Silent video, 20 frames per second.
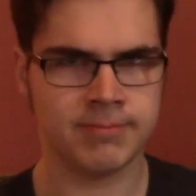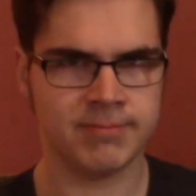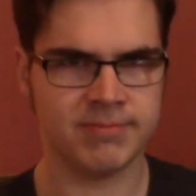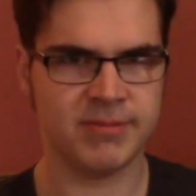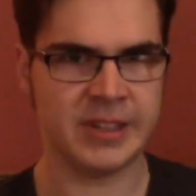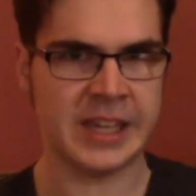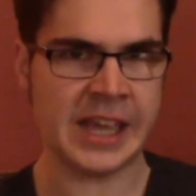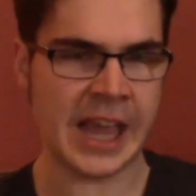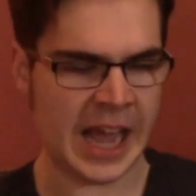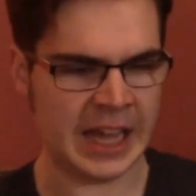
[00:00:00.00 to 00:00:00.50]

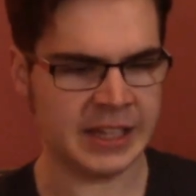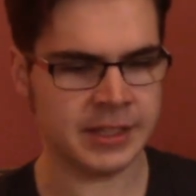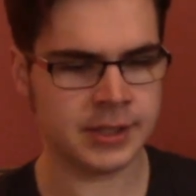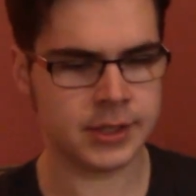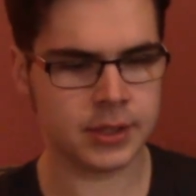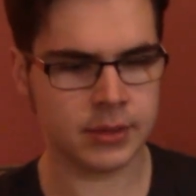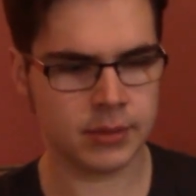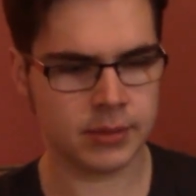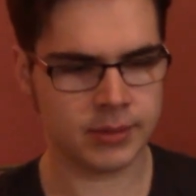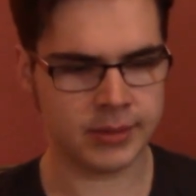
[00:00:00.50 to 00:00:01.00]

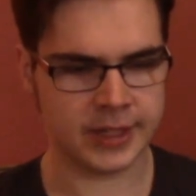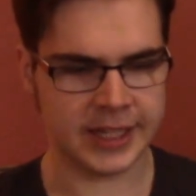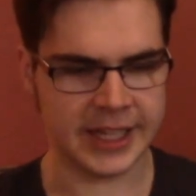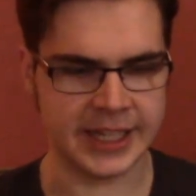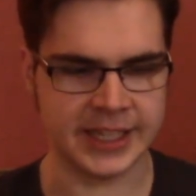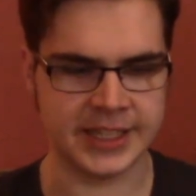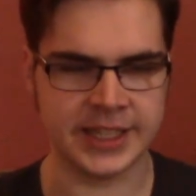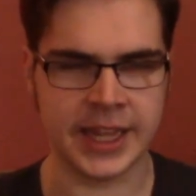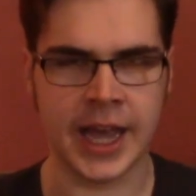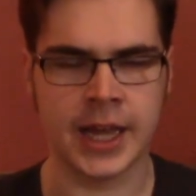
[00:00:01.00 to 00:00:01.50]
"Yes," he
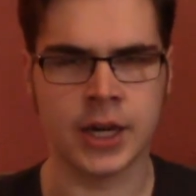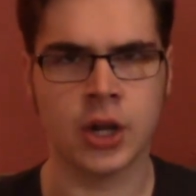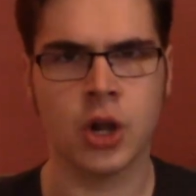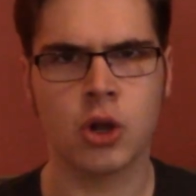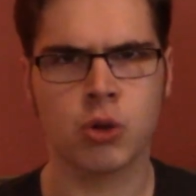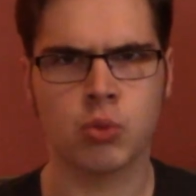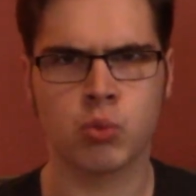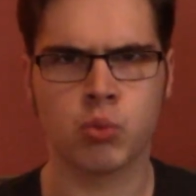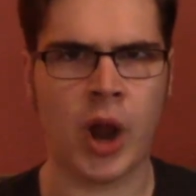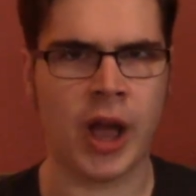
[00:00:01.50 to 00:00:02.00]
said,
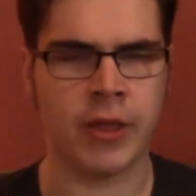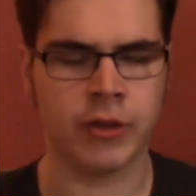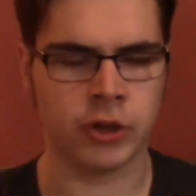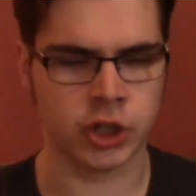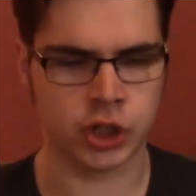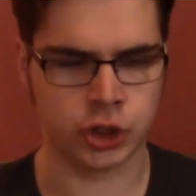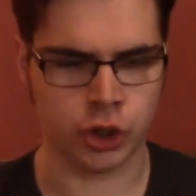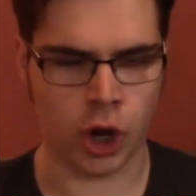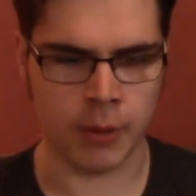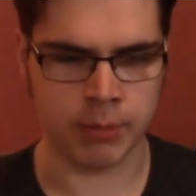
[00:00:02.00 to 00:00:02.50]
rather
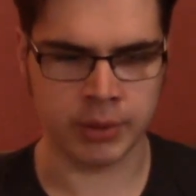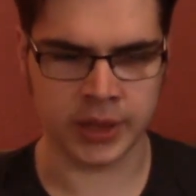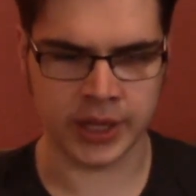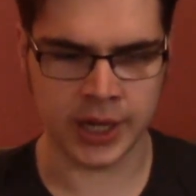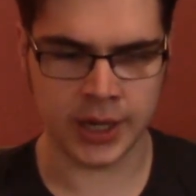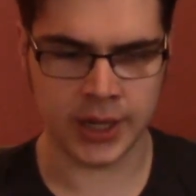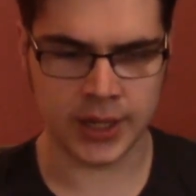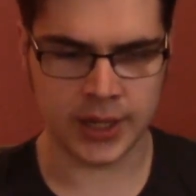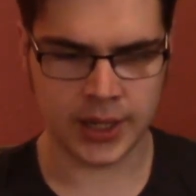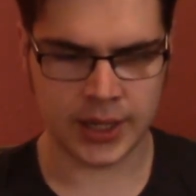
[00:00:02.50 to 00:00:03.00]

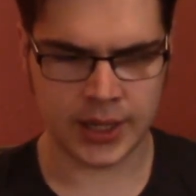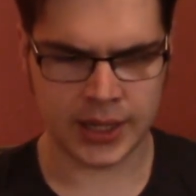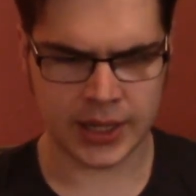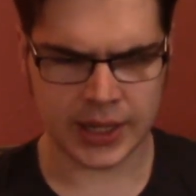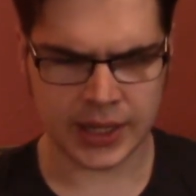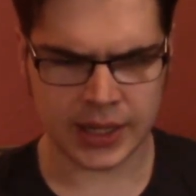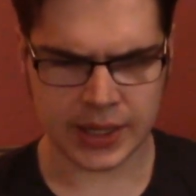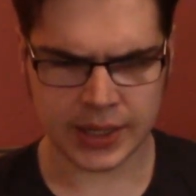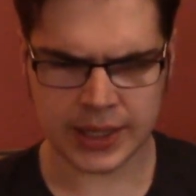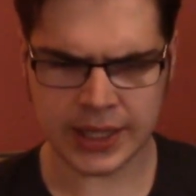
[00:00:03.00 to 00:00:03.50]
sharply.
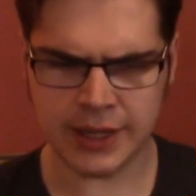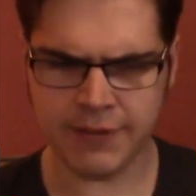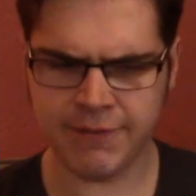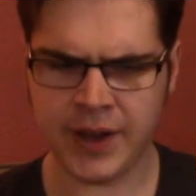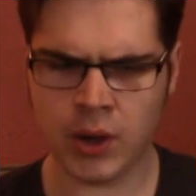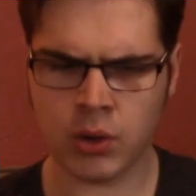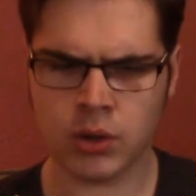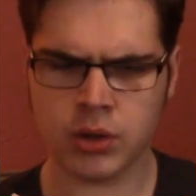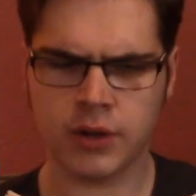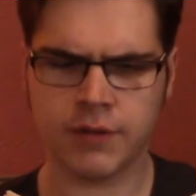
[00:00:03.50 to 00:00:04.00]
He
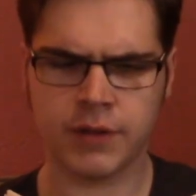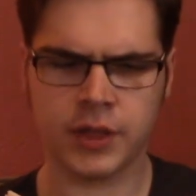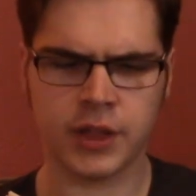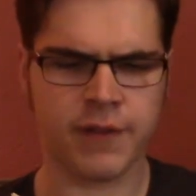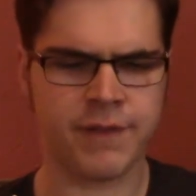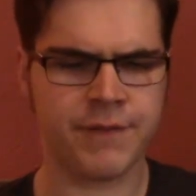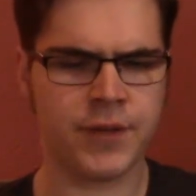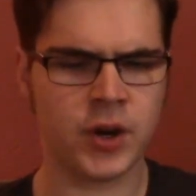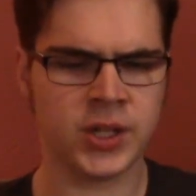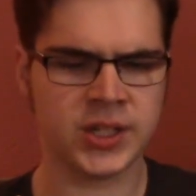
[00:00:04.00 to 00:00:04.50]
felt for the
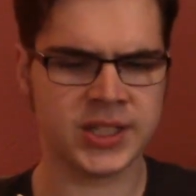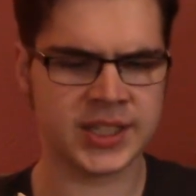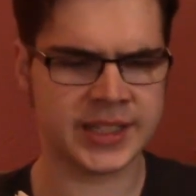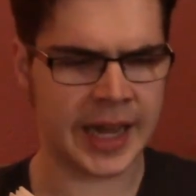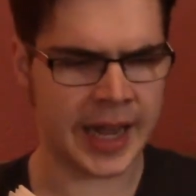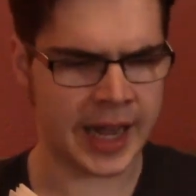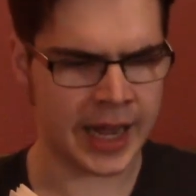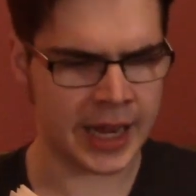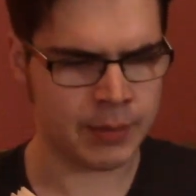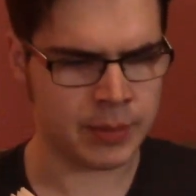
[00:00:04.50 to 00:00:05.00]
first
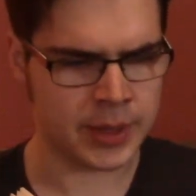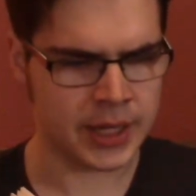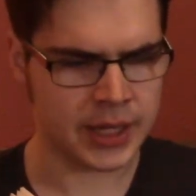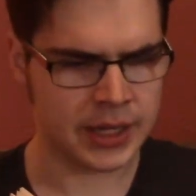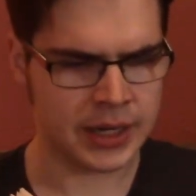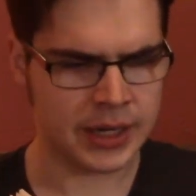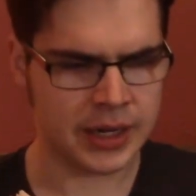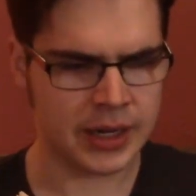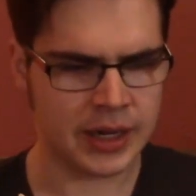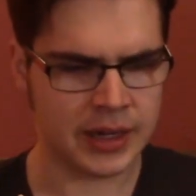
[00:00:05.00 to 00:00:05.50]
time
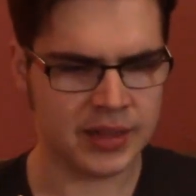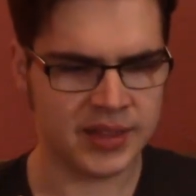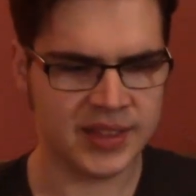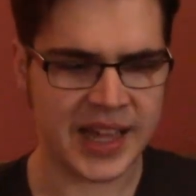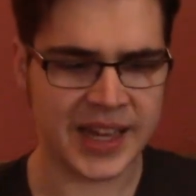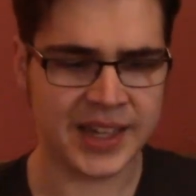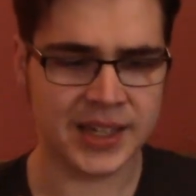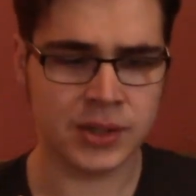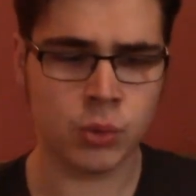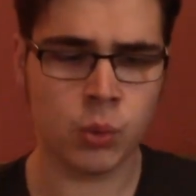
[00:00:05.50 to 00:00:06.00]

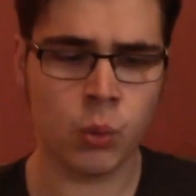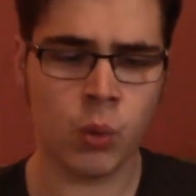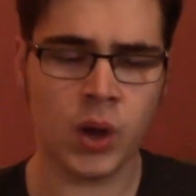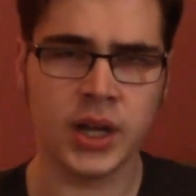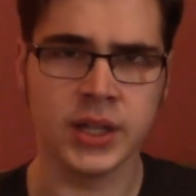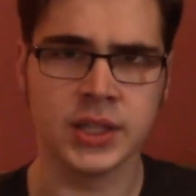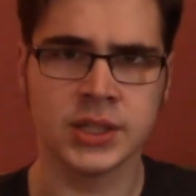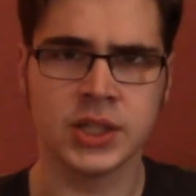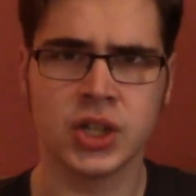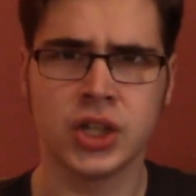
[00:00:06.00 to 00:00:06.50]
that it
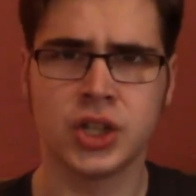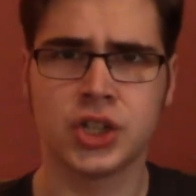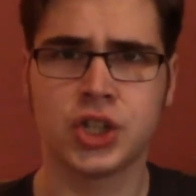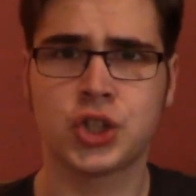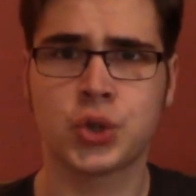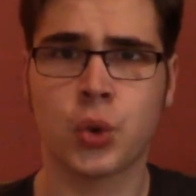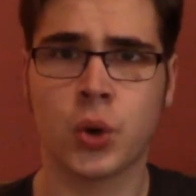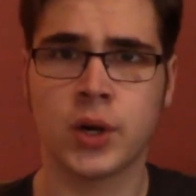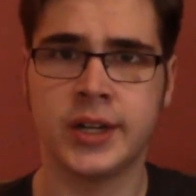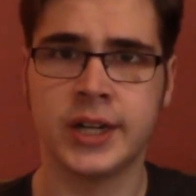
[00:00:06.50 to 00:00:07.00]
was a
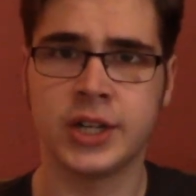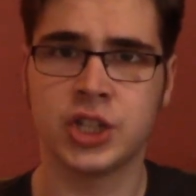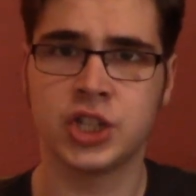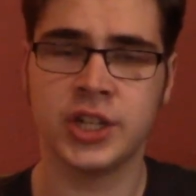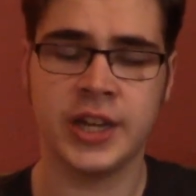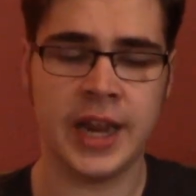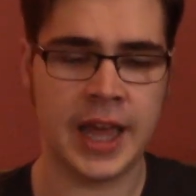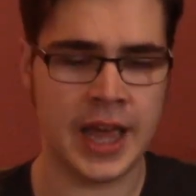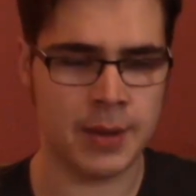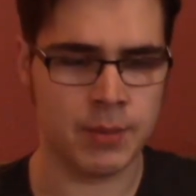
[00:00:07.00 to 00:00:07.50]
shortish
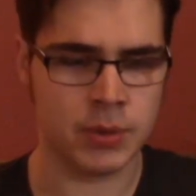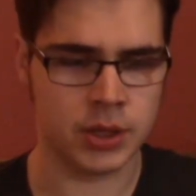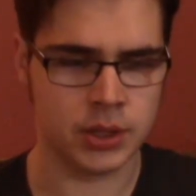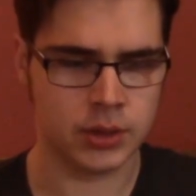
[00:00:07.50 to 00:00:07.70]
name.